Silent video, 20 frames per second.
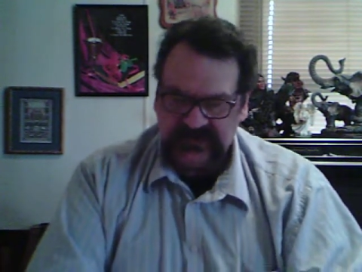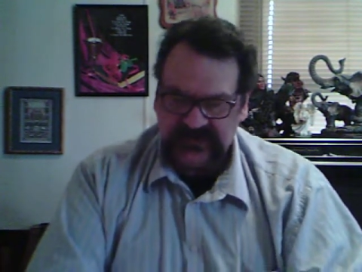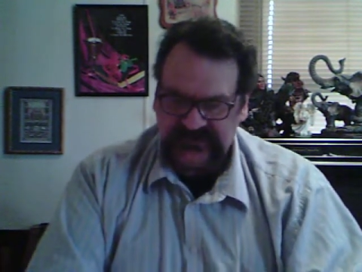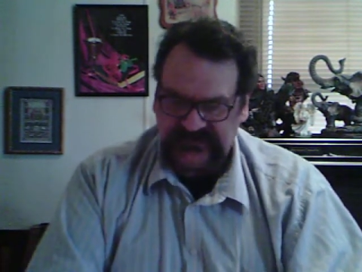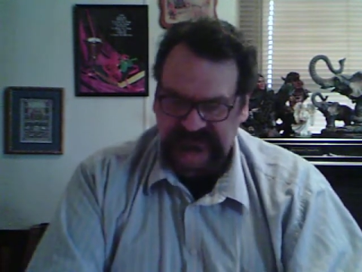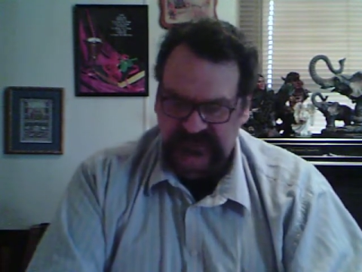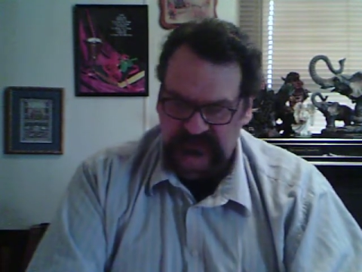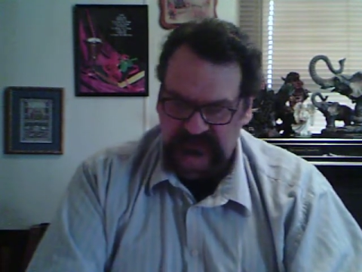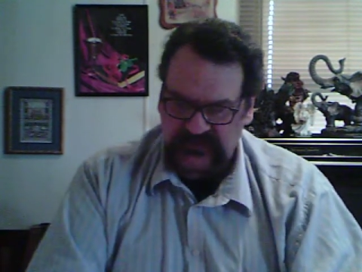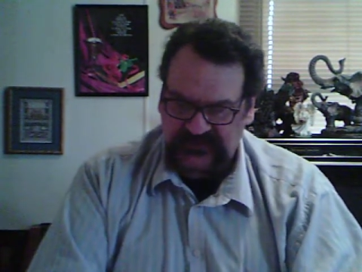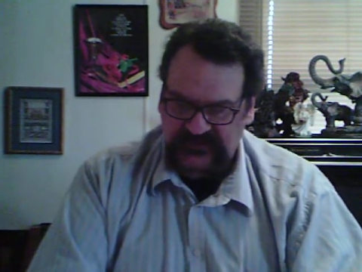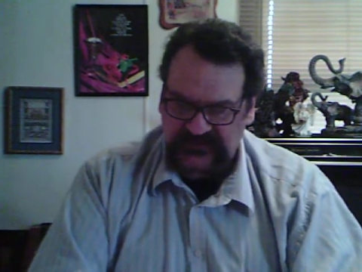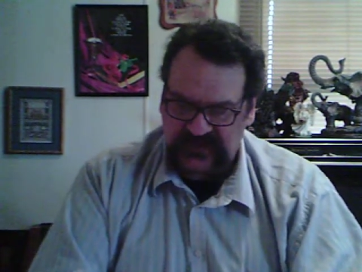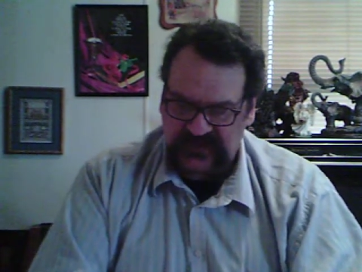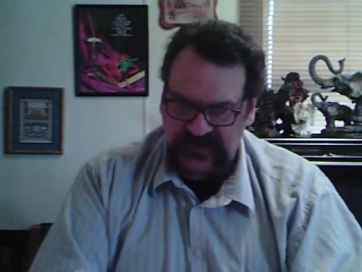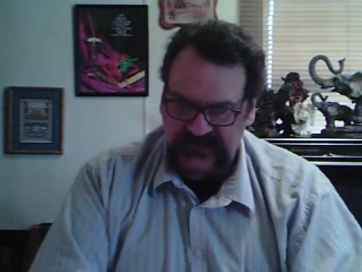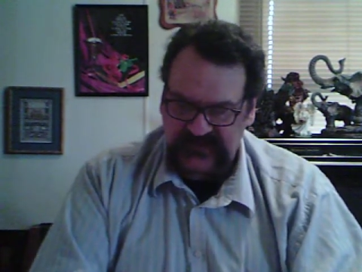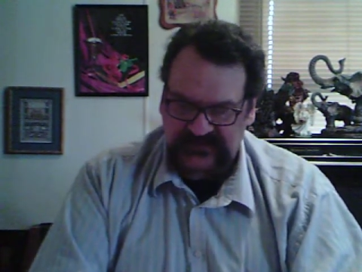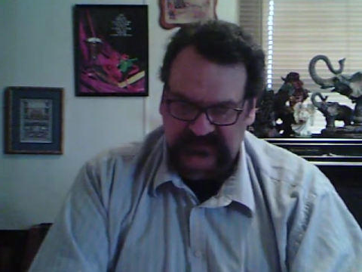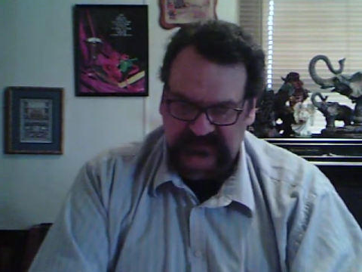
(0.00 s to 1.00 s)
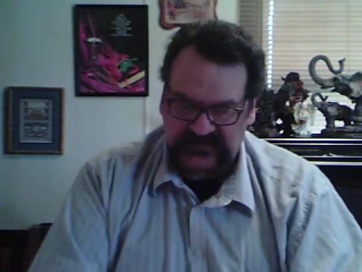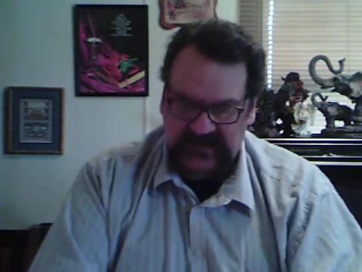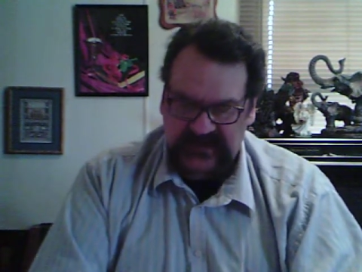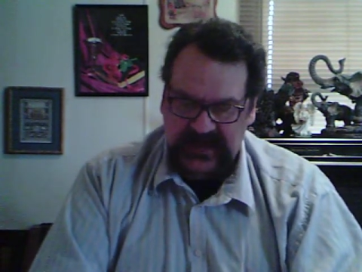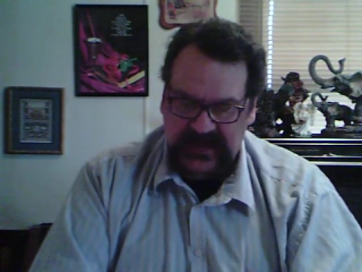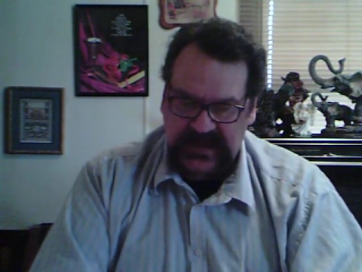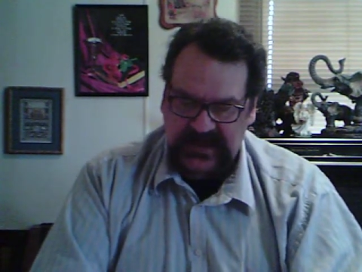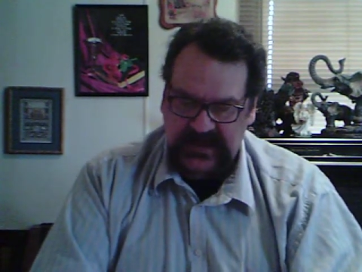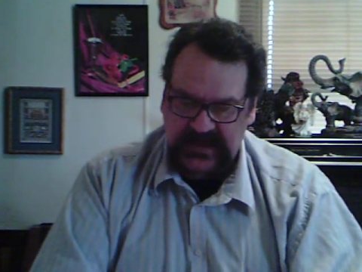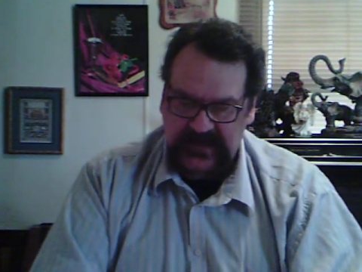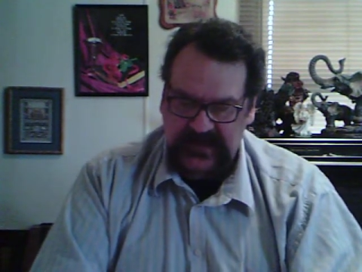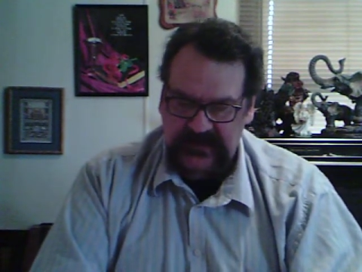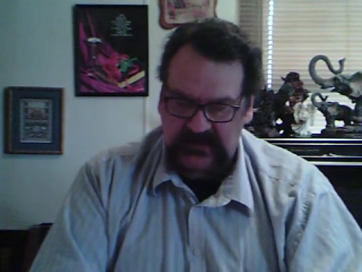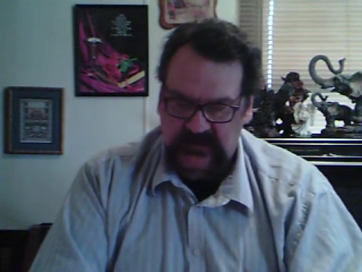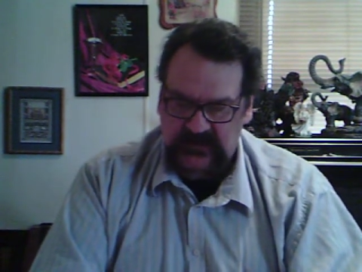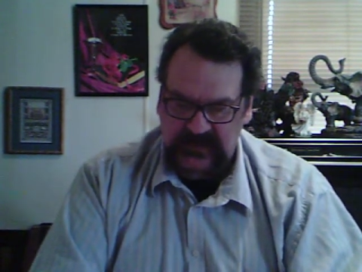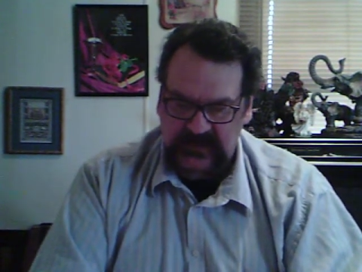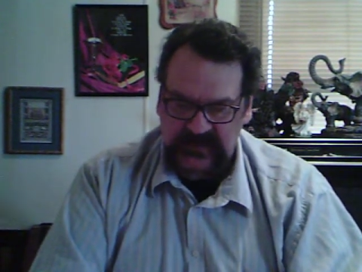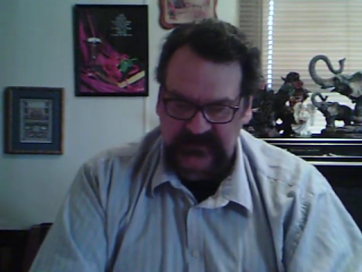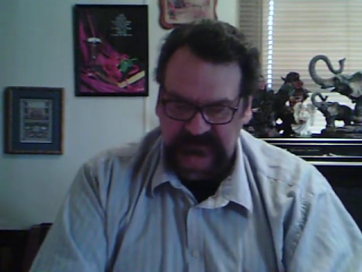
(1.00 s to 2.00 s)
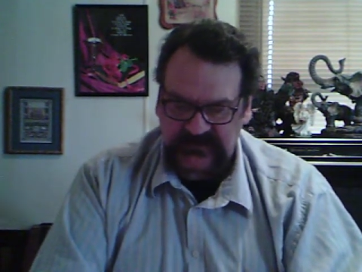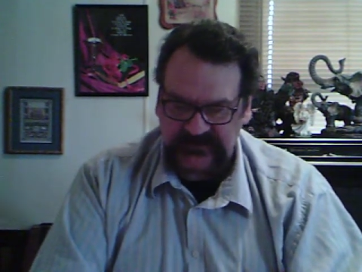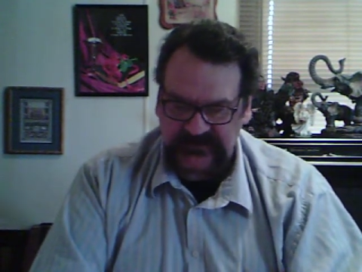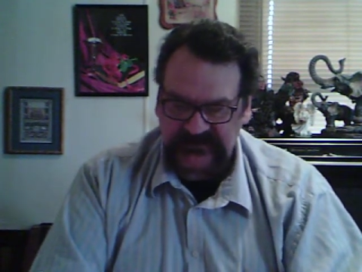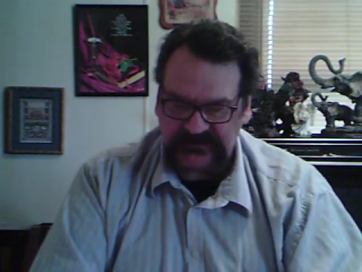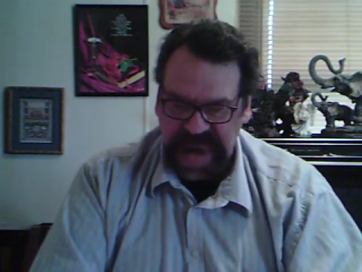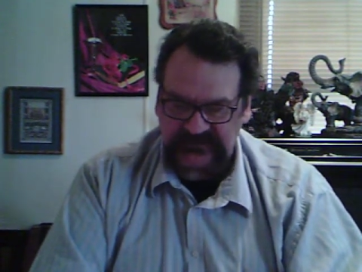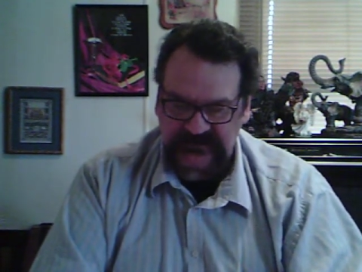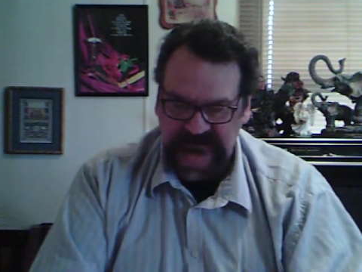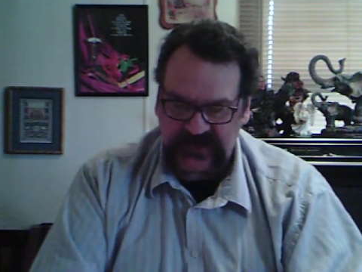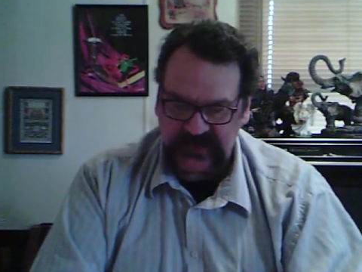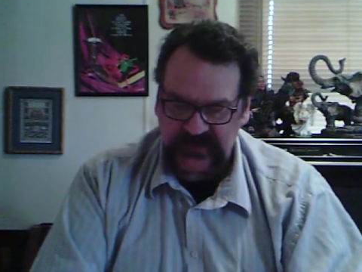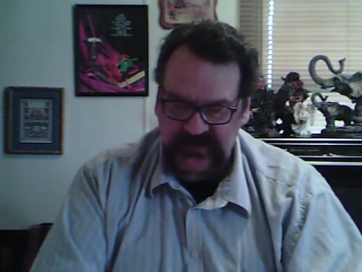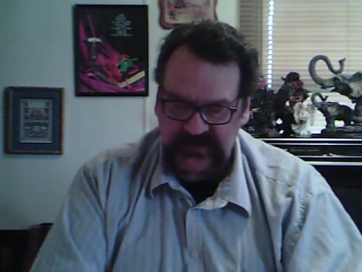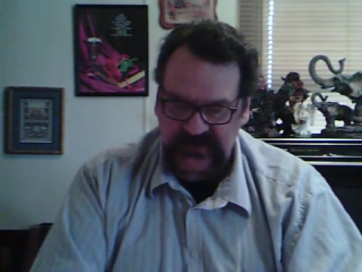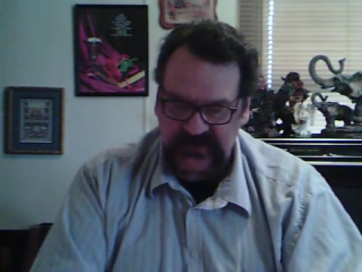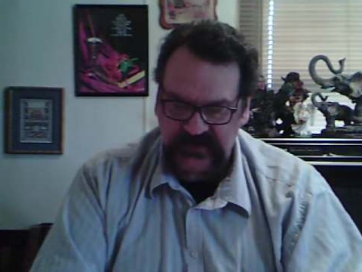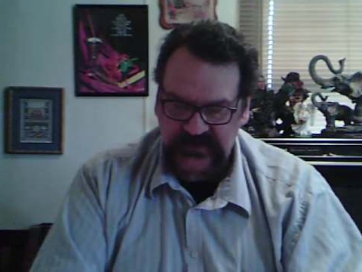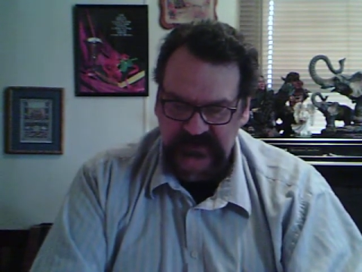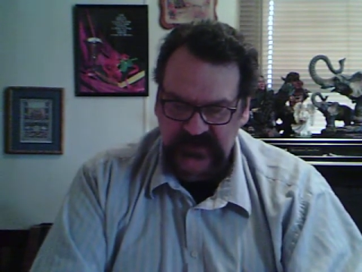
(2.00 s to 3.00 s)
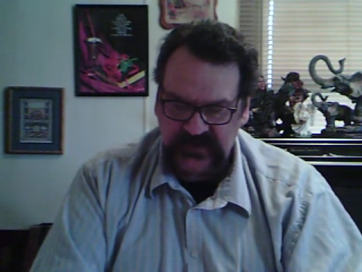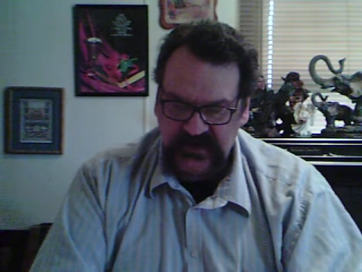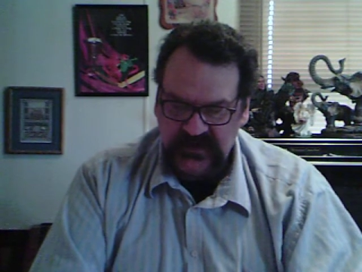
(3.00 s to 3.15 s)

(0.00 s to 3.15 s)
Some will say it's a lie or I hallucinated it.